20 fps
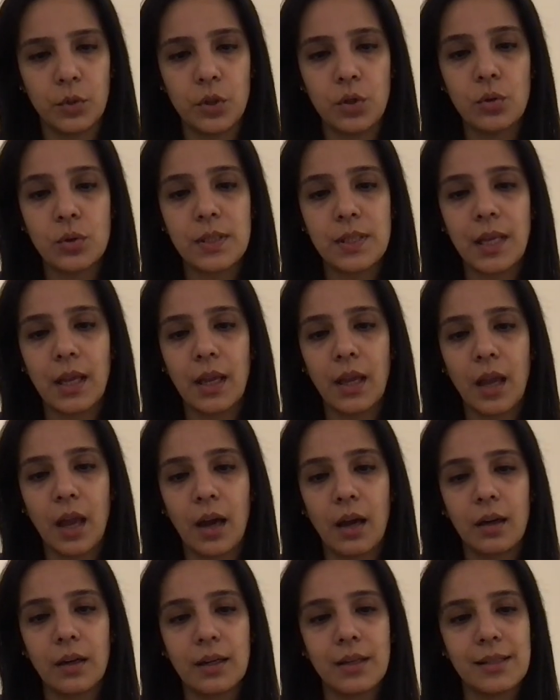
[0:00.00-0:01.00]
You say
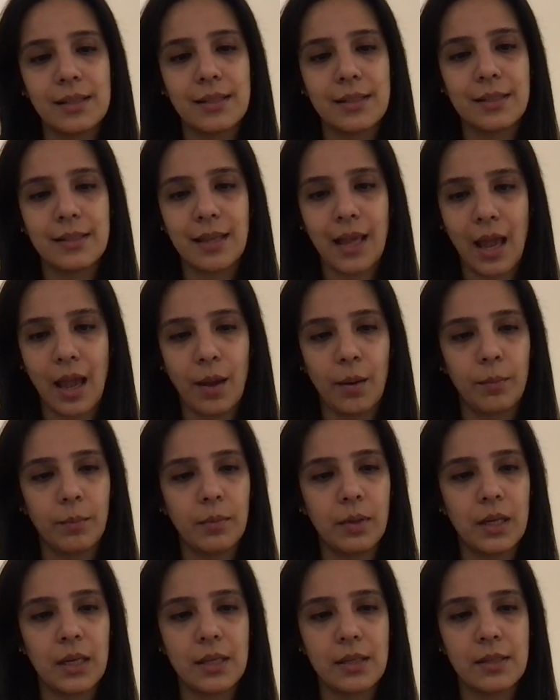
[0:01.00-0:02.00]
Uncle
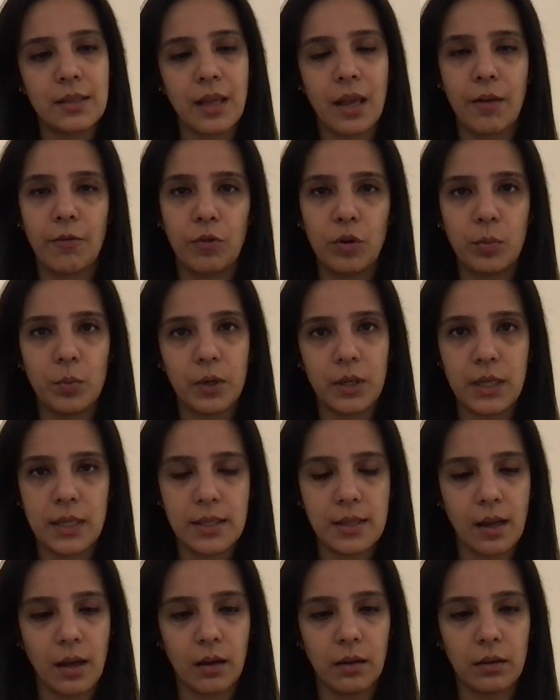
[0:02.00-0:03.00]
Sam is
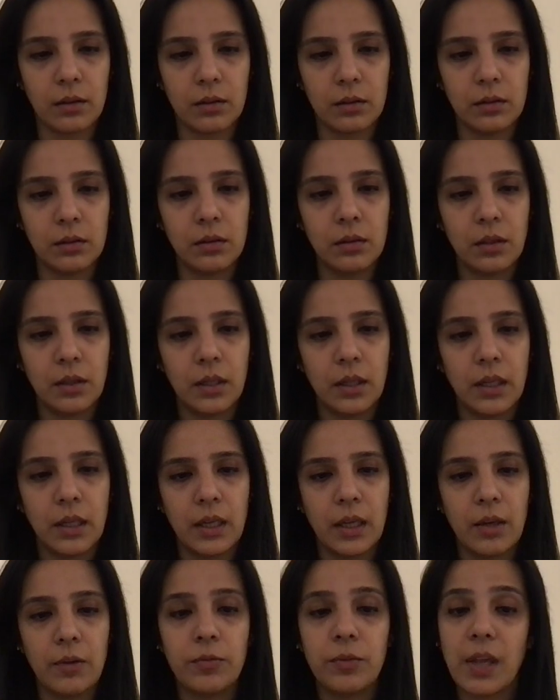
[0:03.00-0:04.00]
everybody's uncle.
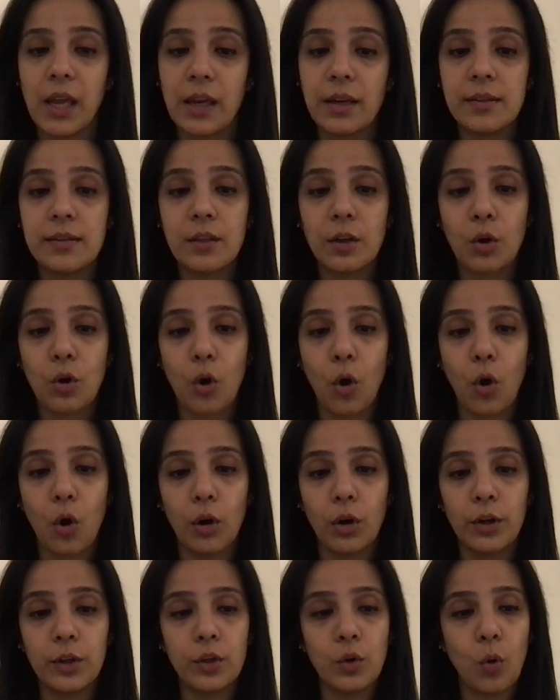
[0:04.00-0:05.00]
If there is a
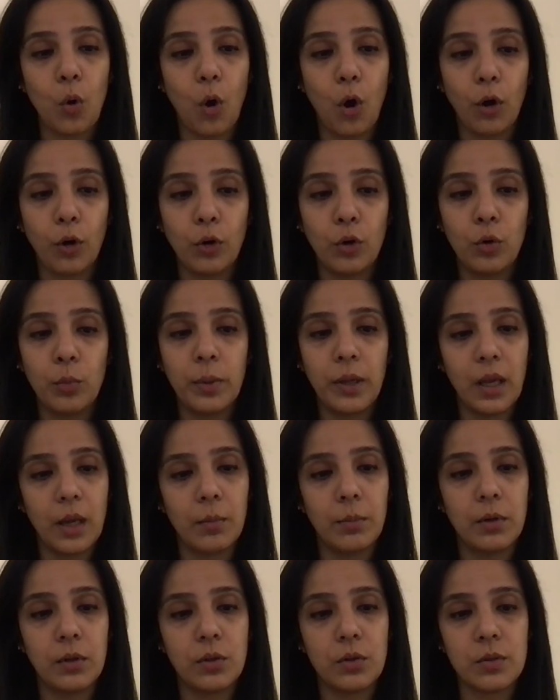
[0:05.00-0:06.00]
God, you ought to be
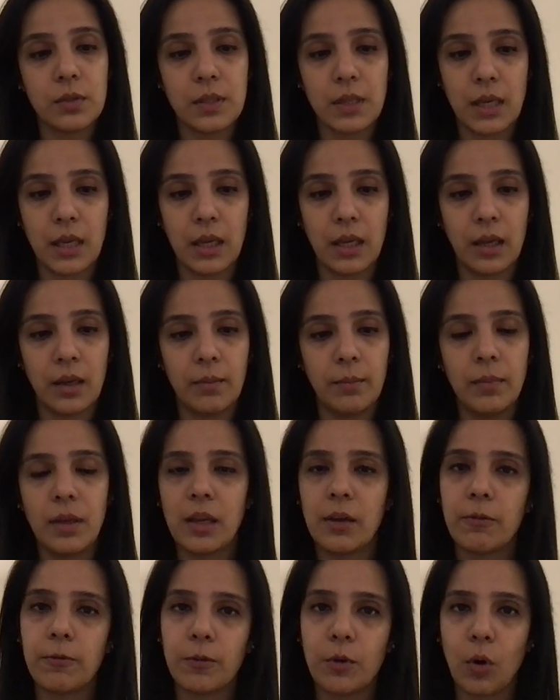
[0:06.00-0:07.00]
able to see him.
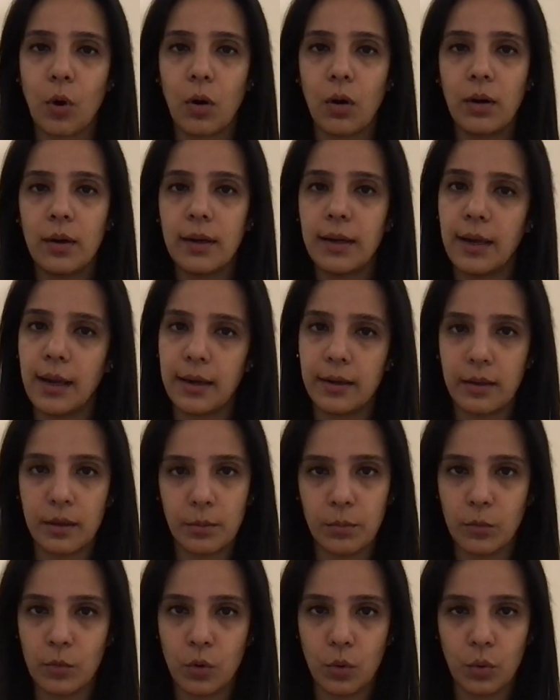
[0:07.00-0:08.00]
If not, let
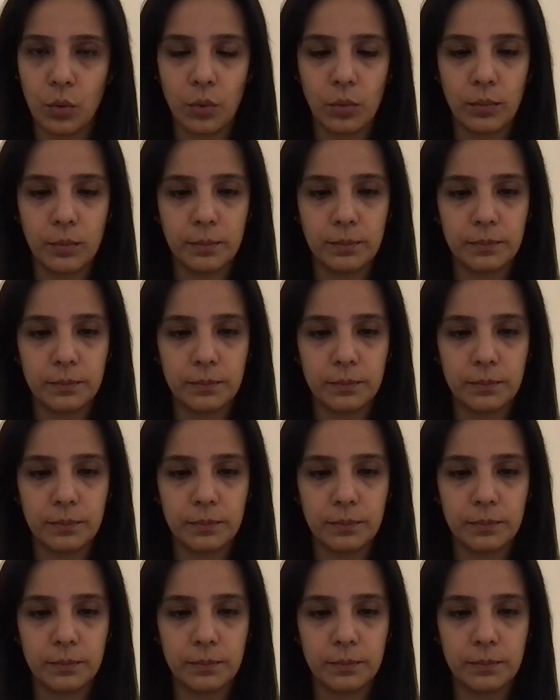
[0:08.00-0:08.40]
him go.